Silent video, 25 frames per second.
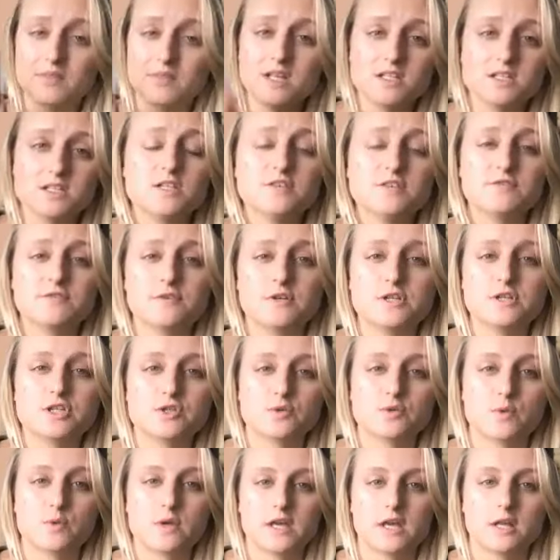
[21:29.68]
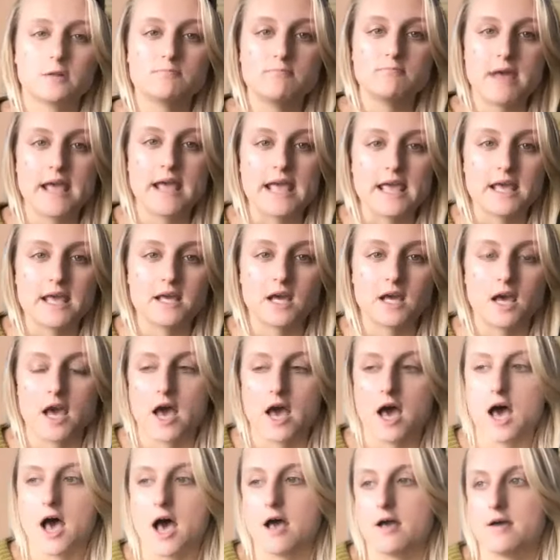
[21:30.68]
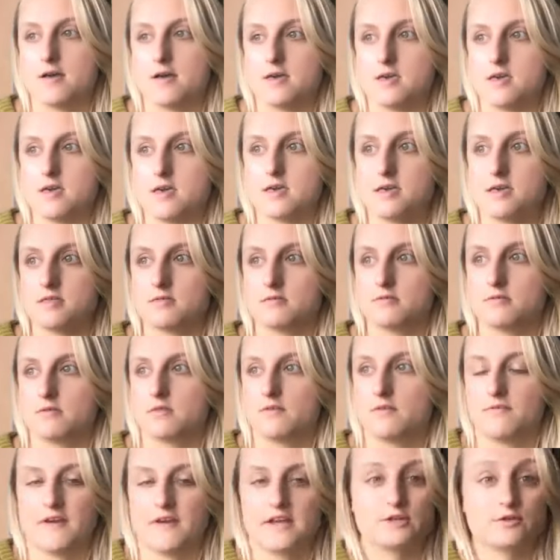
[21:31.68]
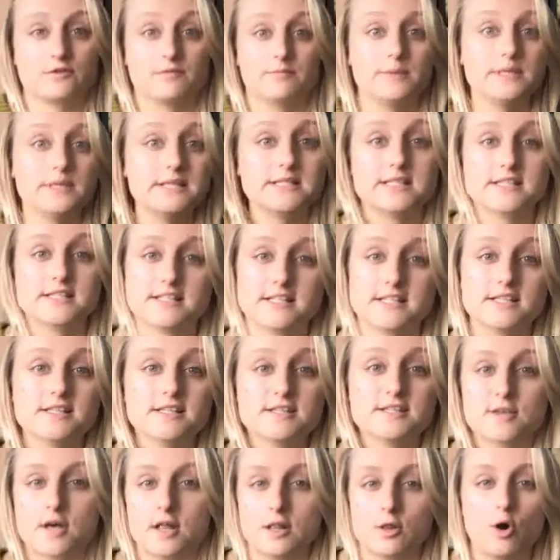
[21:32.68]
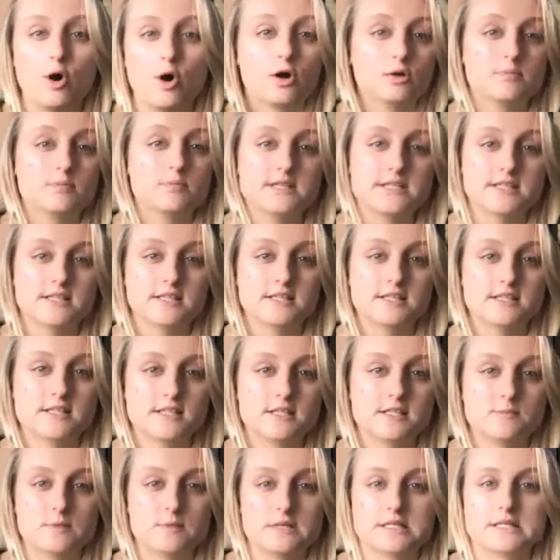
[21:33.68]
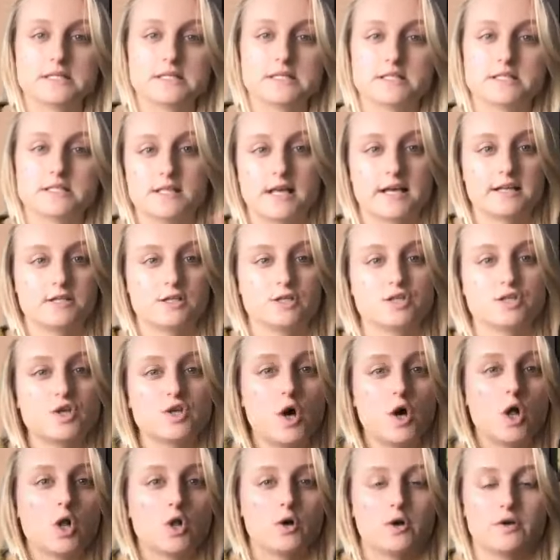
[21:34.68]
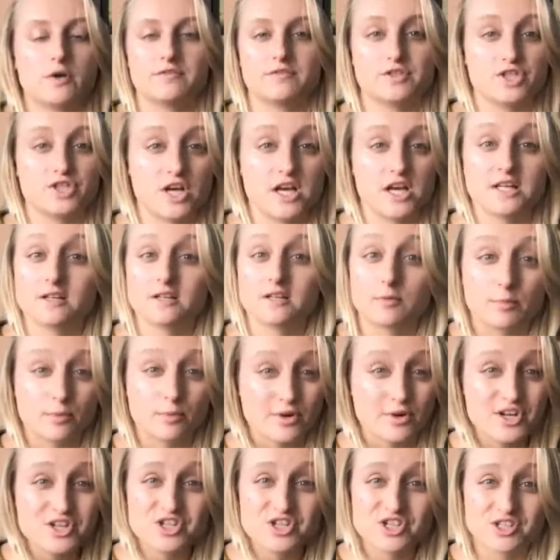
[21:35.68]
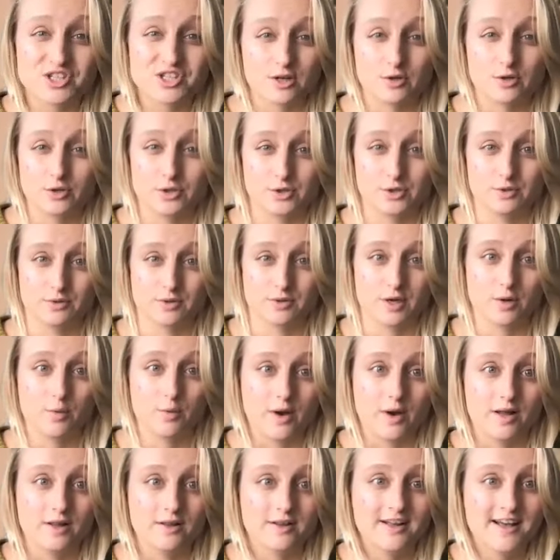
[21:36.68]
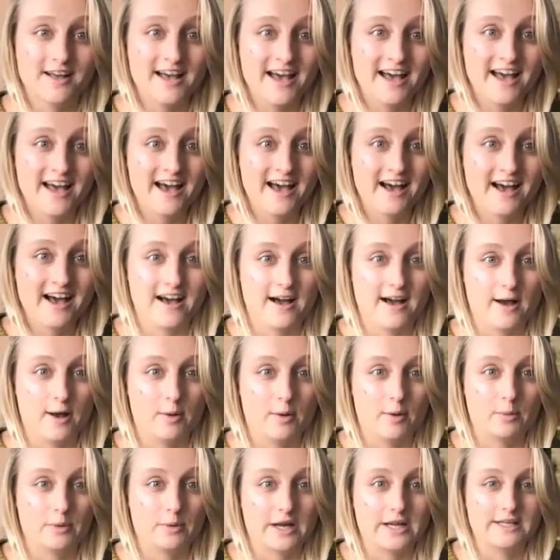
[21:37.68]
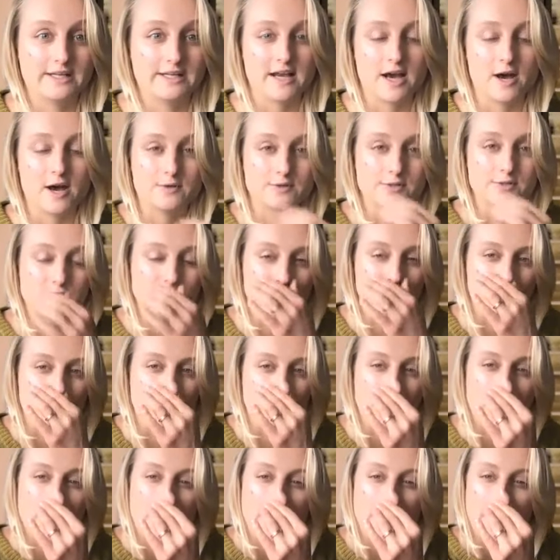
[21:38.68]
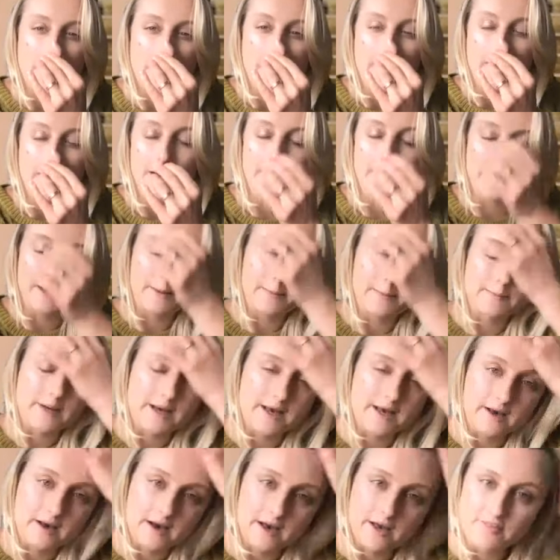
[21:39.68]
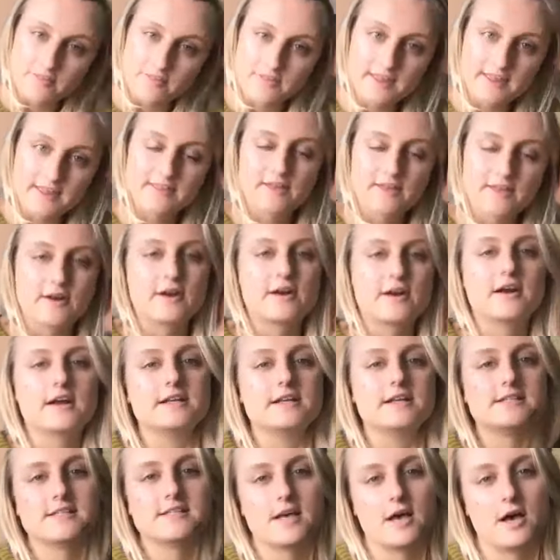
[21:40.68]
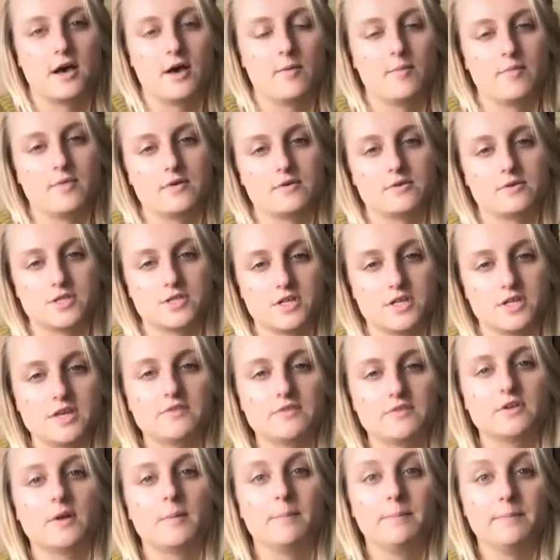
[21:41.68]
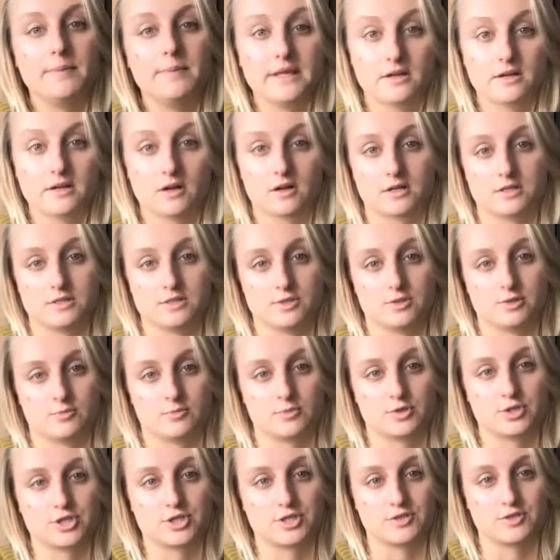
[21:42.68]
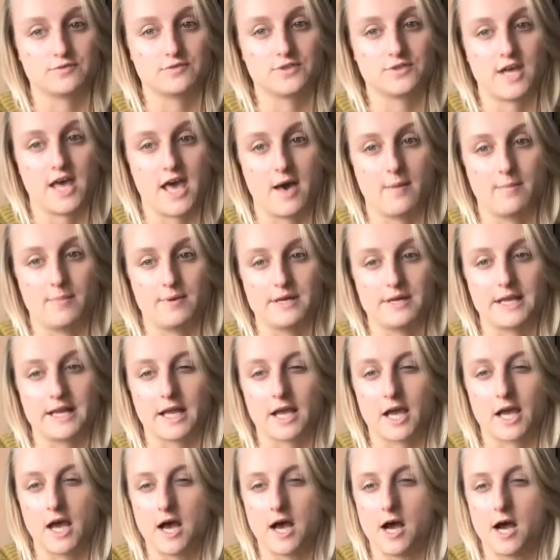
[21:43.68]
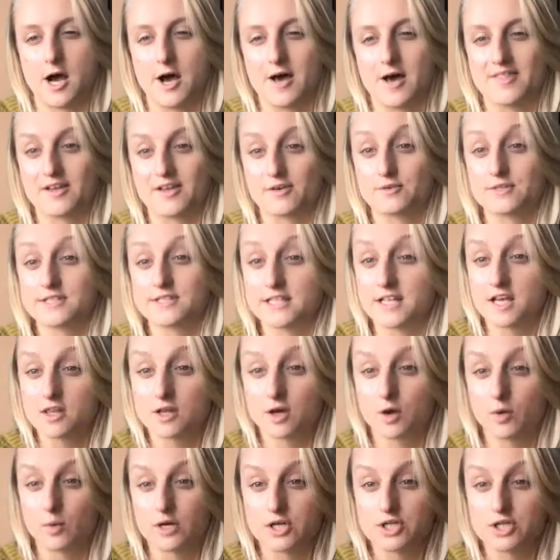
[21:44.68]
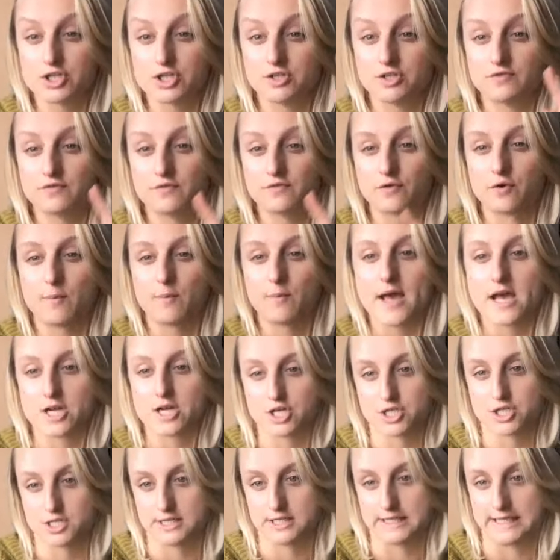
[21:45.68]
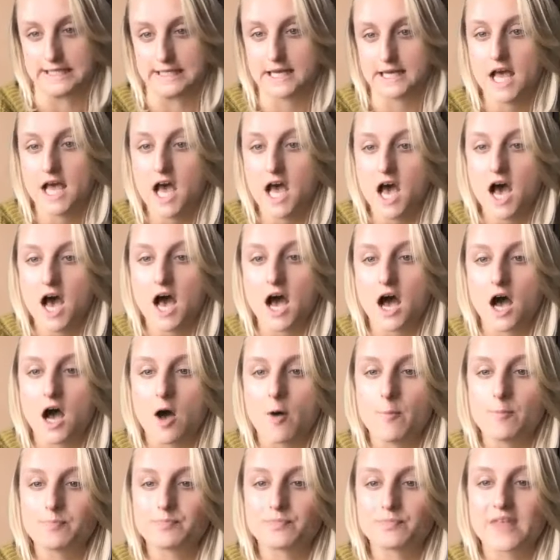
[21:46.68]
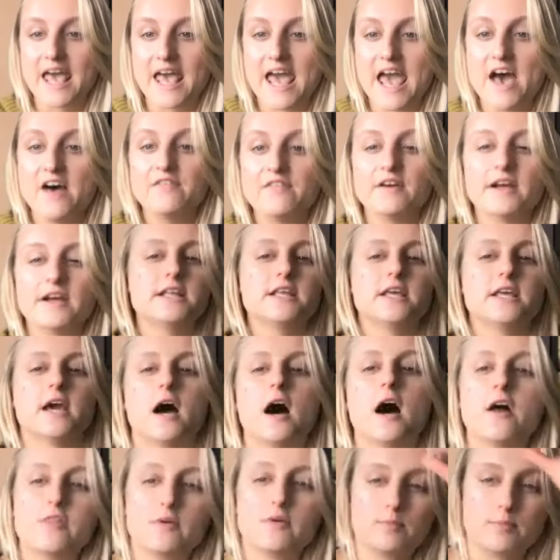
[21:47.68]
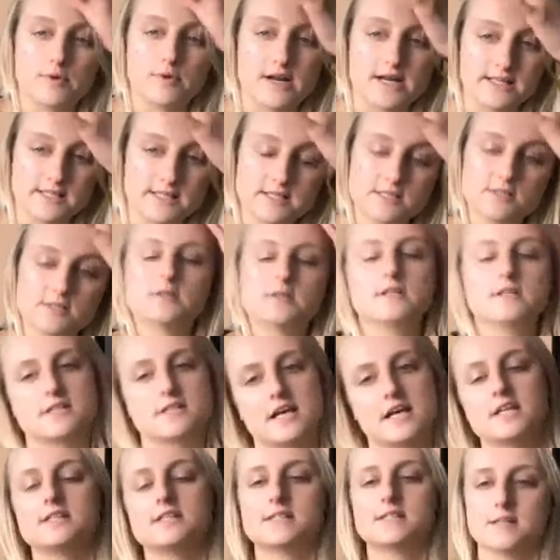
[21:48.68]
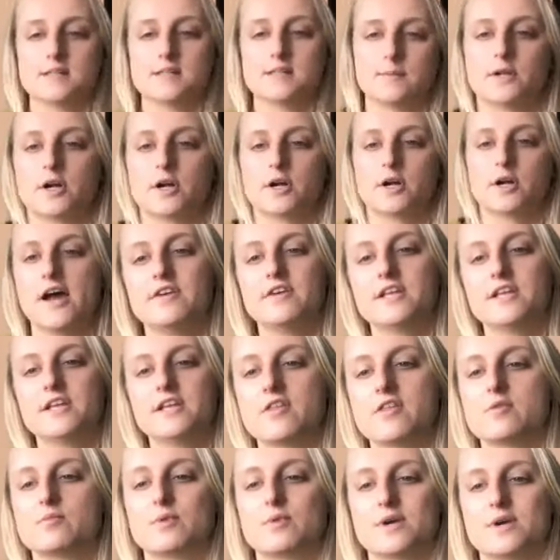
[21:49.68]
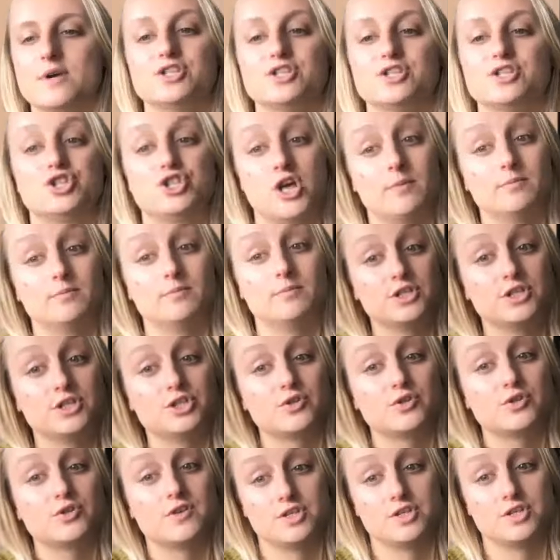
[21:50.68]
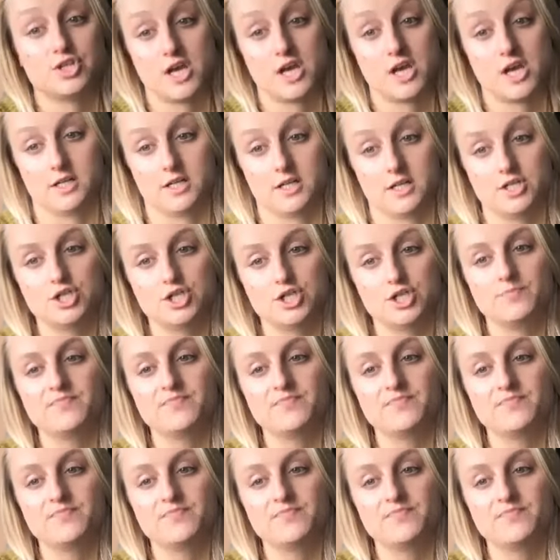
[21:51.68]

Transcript: difference we can make uh, in the fate of businesses local businesses businesses like nisolo or even giant corporations are not doing that well uh, right now so um, I, I, think there is um, there is even a bigger consumer shift happening. Uh, there was another question from Ashlyn. Um, have any other brands? It's kind of similar. Have any other brands jumped into the challenge,